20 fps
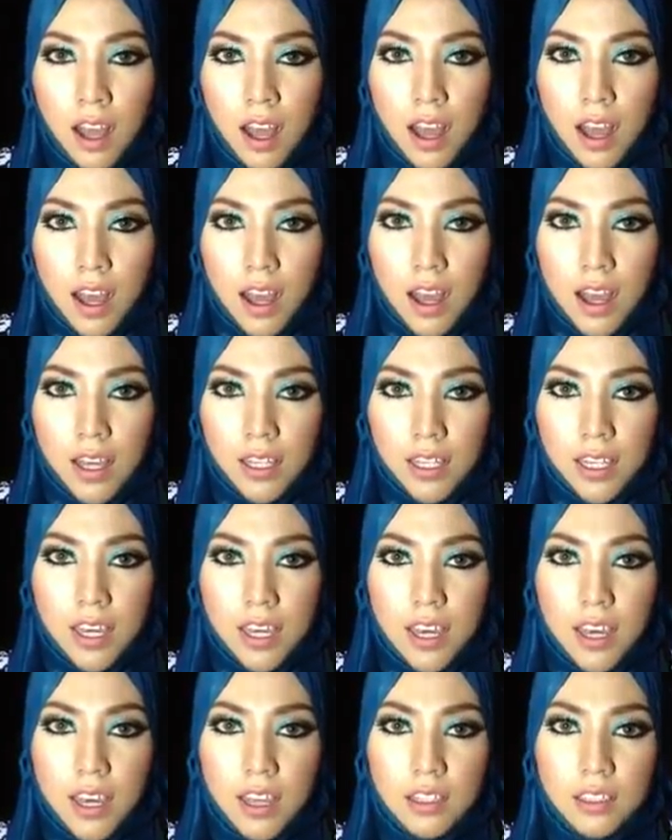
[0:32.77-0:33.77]
I
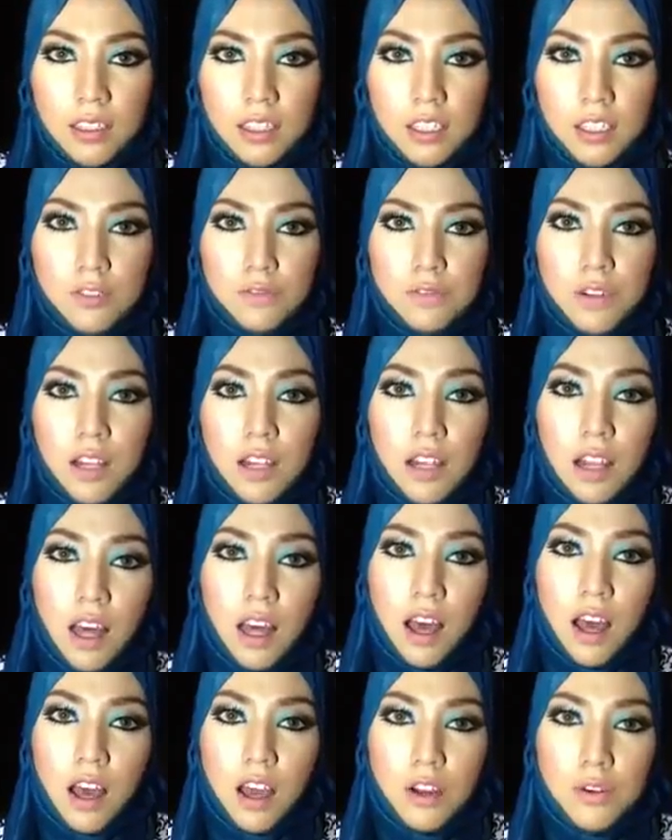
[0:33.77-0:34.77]
can't live a
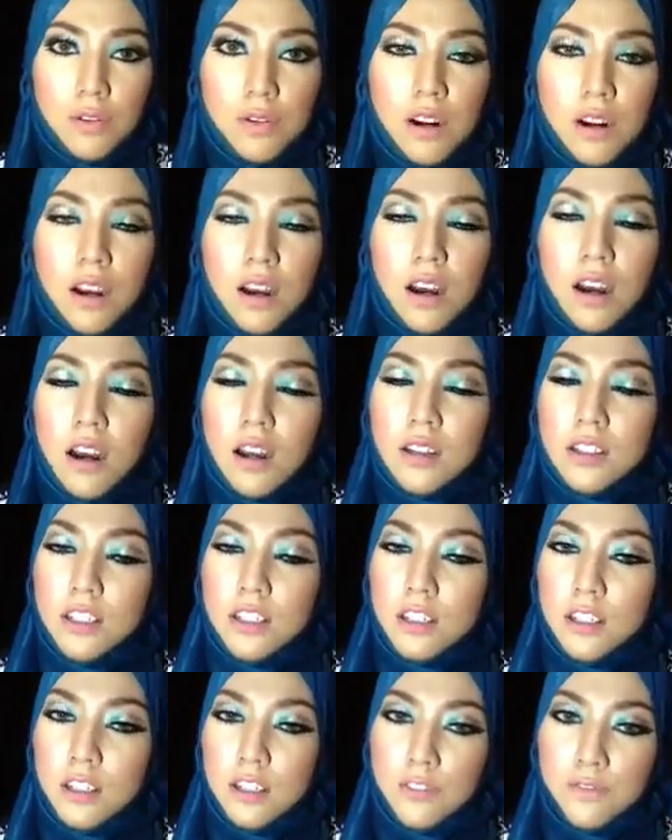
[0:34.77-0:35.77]
lie,
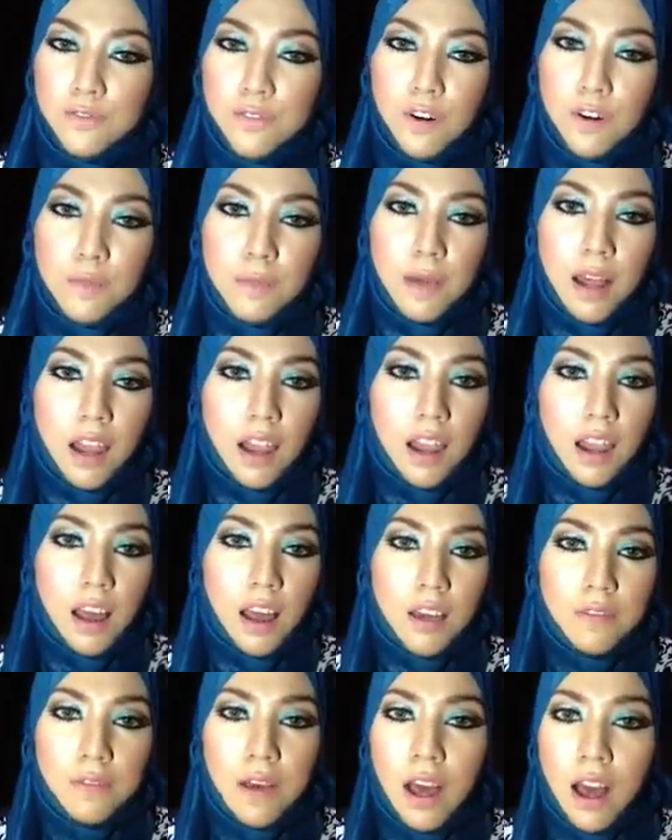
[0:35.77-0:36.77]
running for my
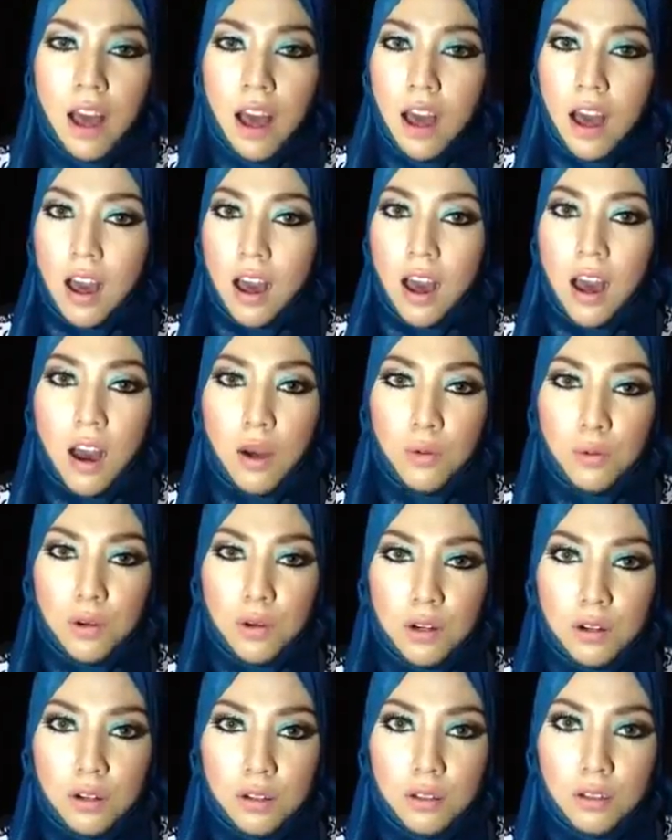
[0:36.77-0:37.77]
life, I
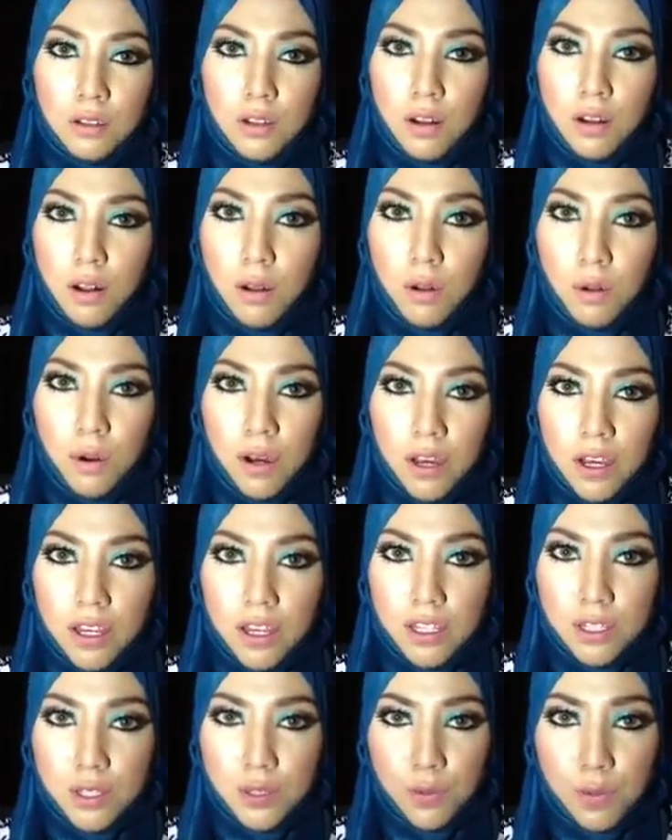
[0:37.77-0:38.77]
will
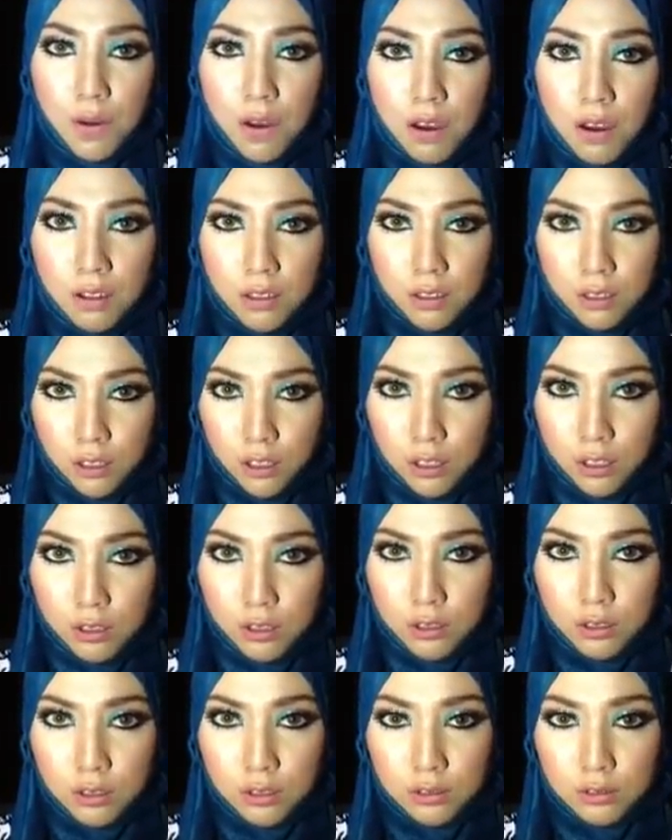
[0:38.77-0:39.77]
always want
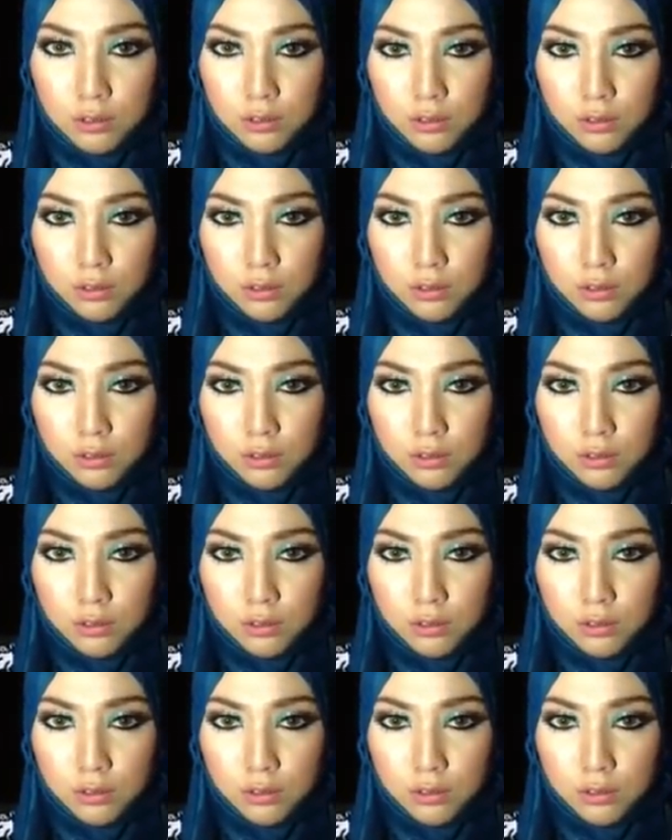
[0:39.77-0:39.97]
you.